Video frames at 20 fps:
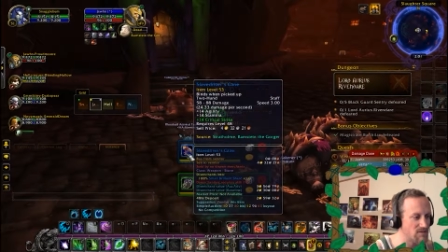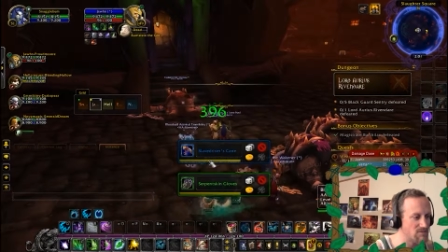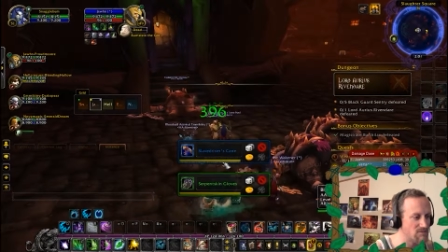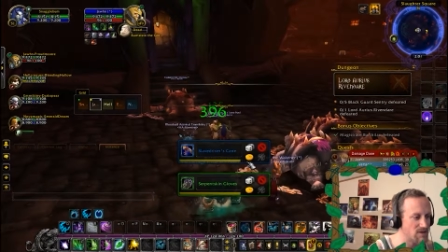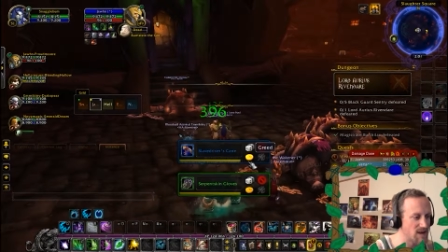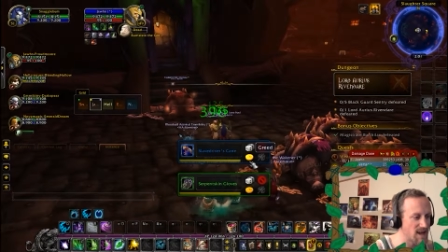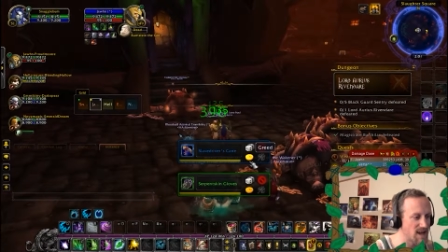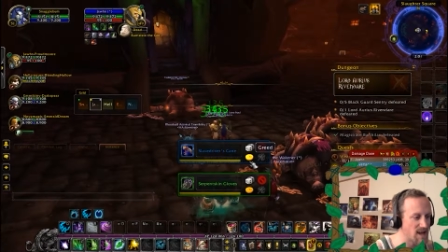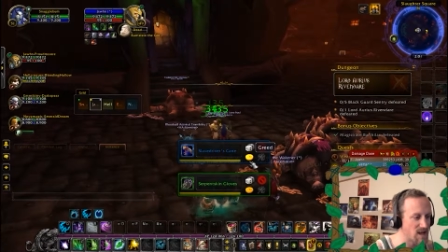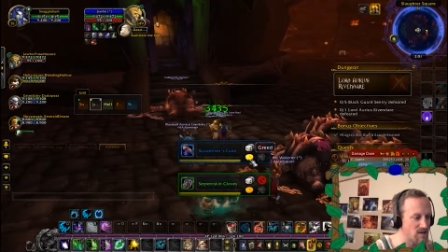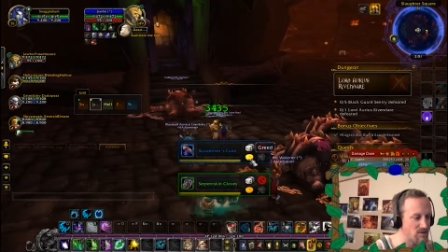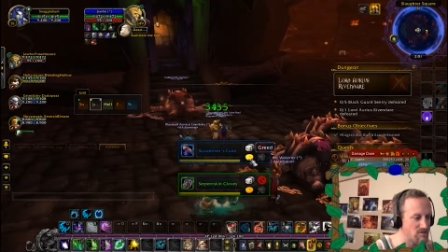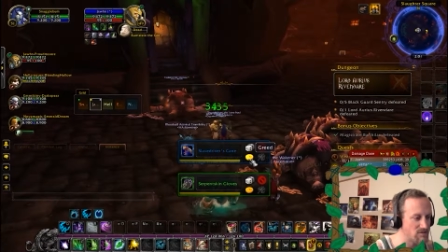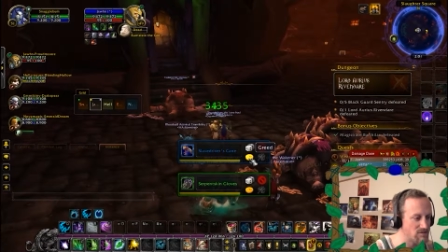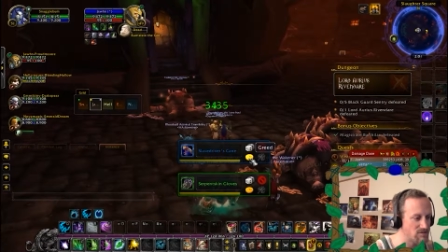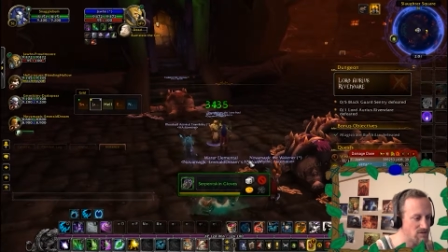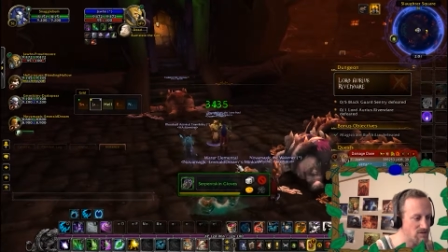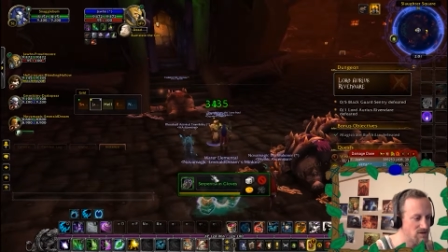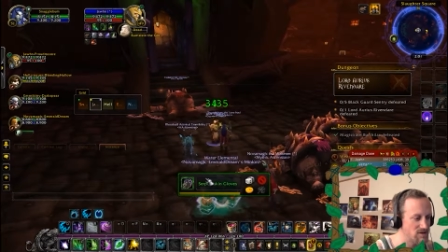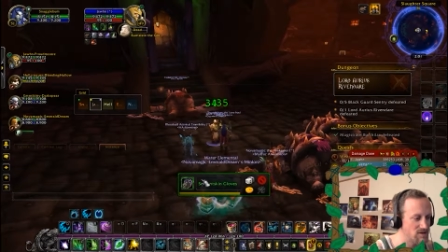
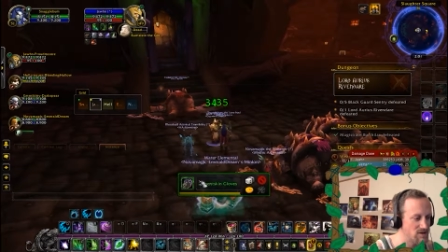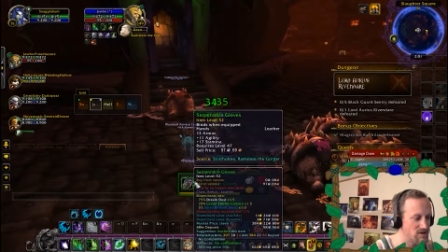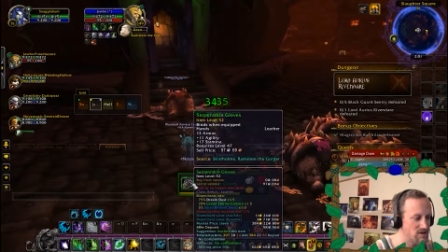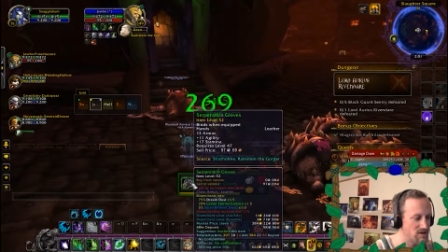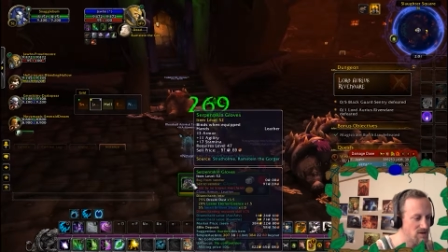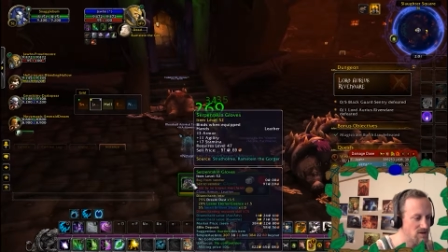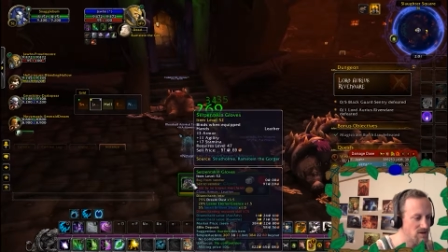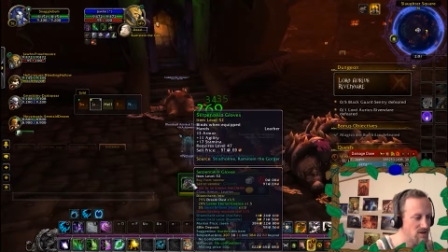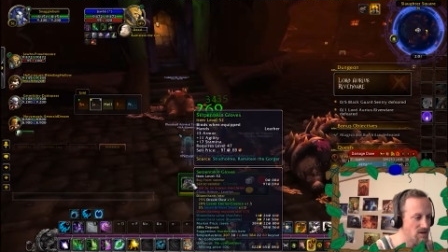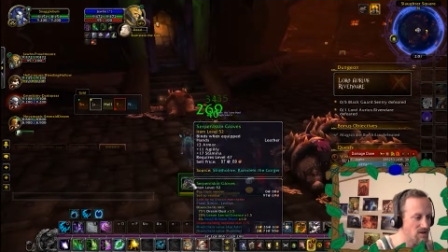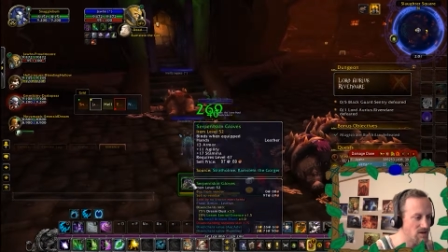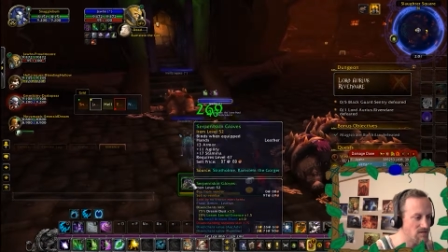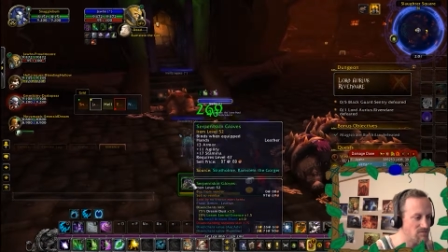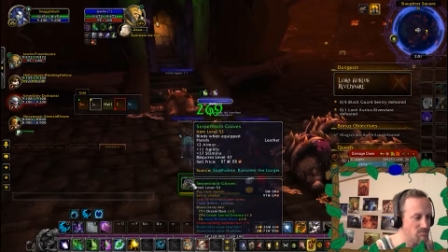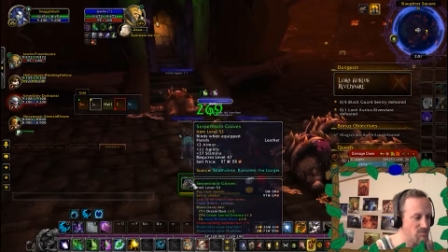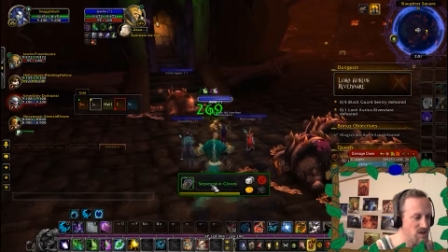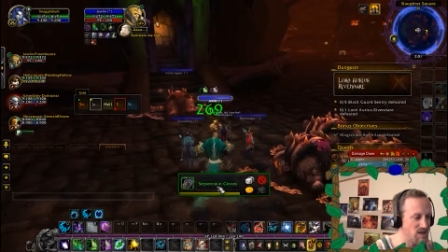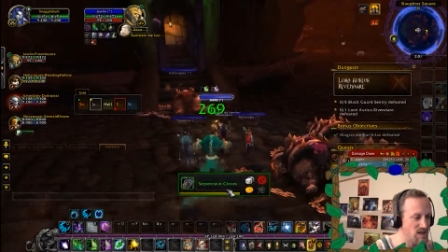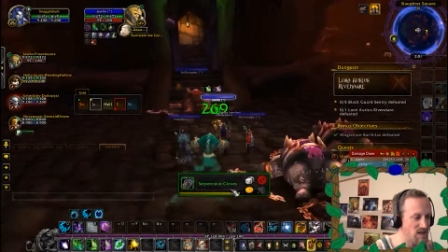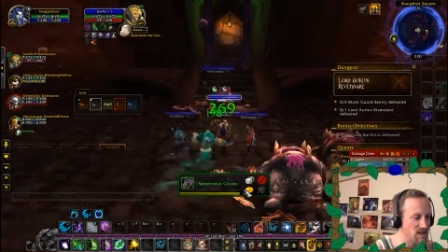around a
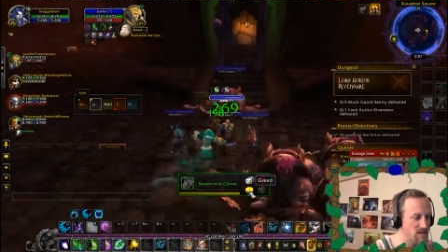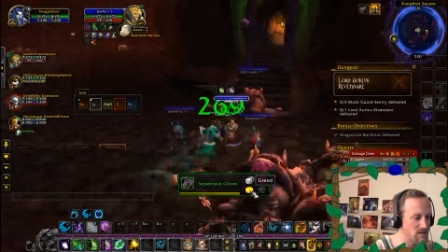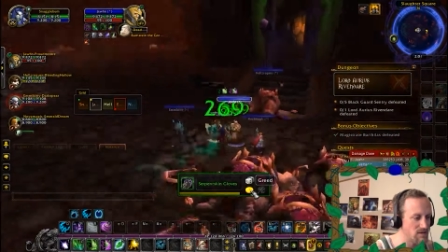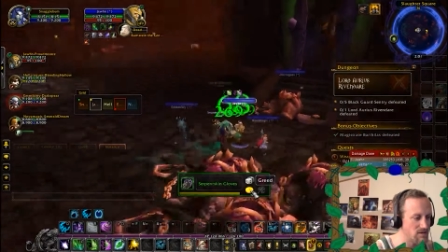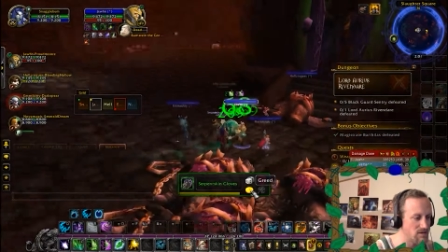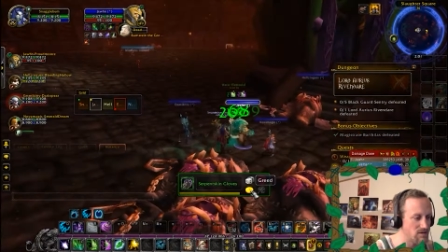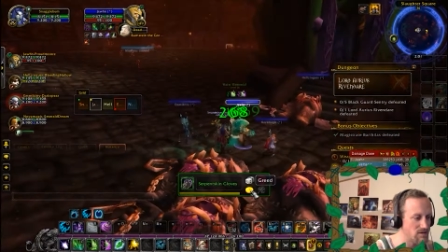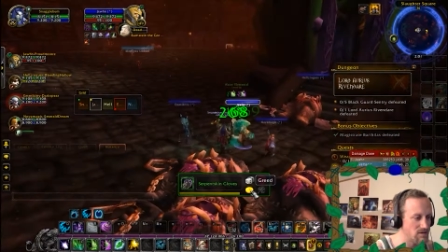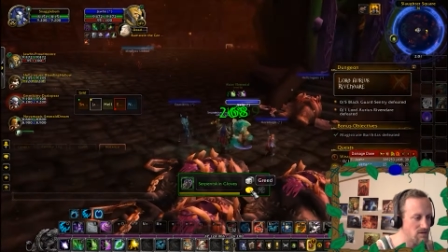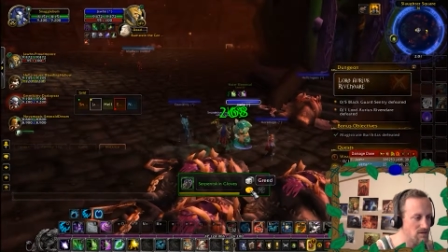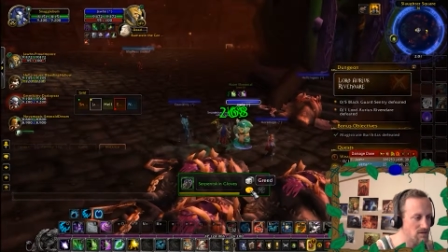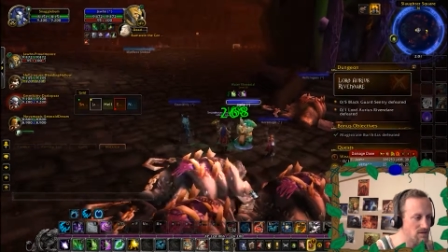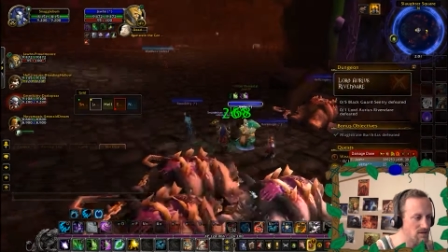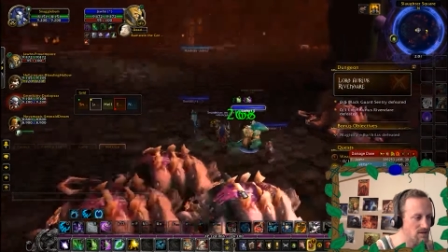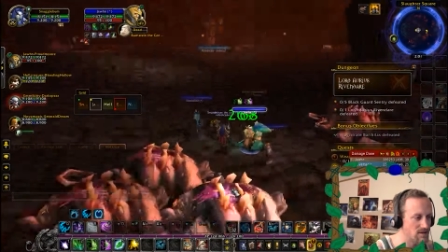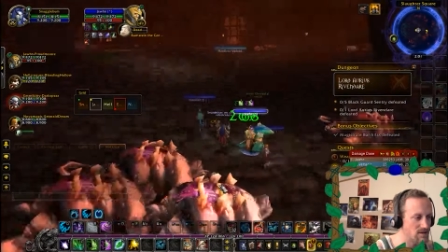beer.